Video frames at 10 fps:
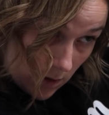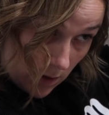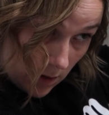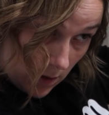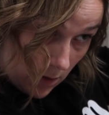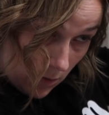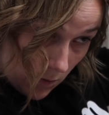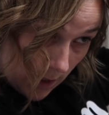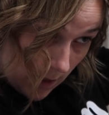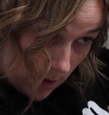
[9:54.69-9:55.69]
a little
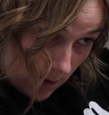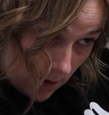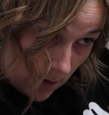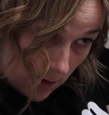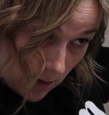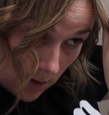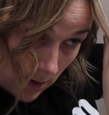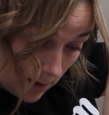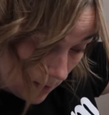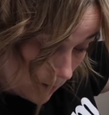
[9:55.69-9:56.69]
one
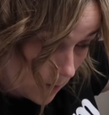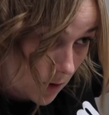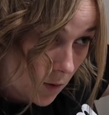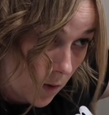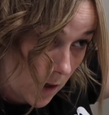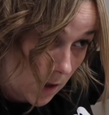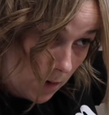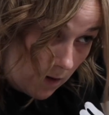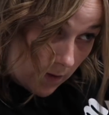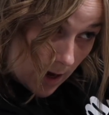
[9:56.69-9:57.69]
towards
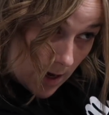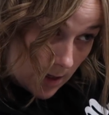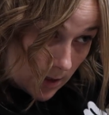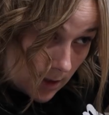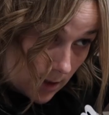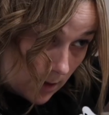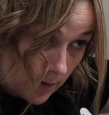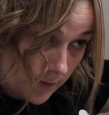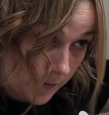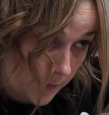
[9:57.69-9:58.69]
my face.
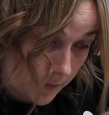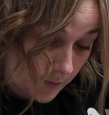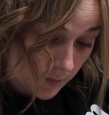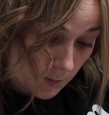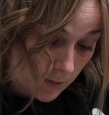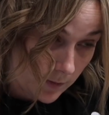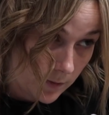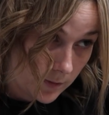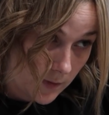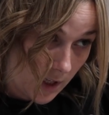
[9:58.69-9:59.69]

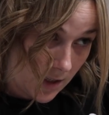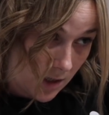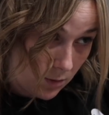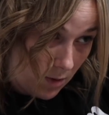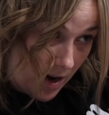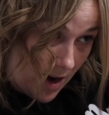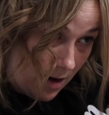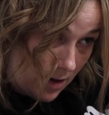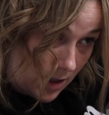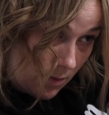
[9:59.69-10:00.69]
This is where my
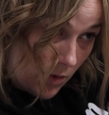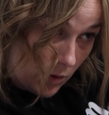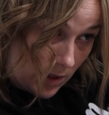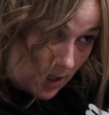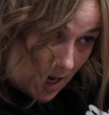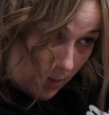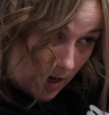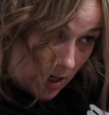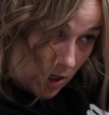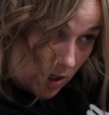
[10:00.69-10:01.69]
hair is the most
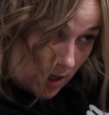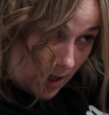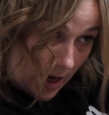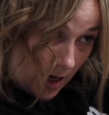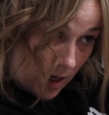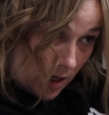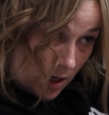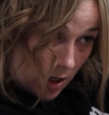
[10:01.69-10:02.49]
damaged and like